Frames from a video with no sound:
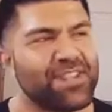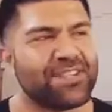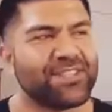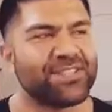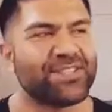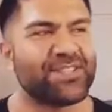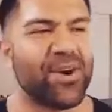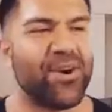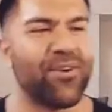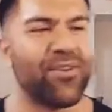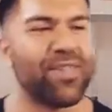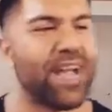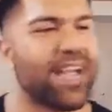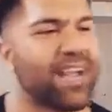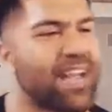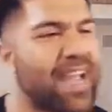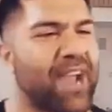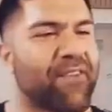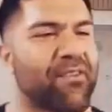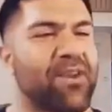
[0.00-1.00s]
So
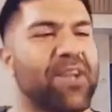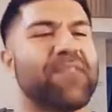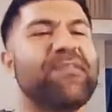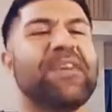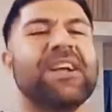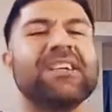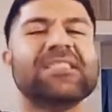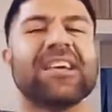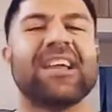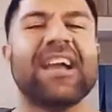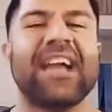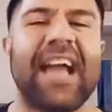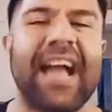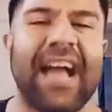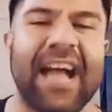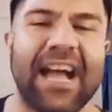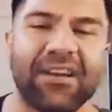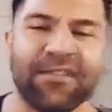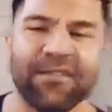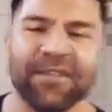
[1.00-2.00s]
like every event that I
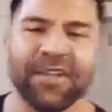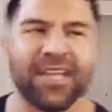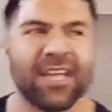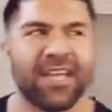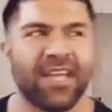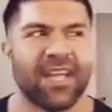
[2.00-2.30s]
have,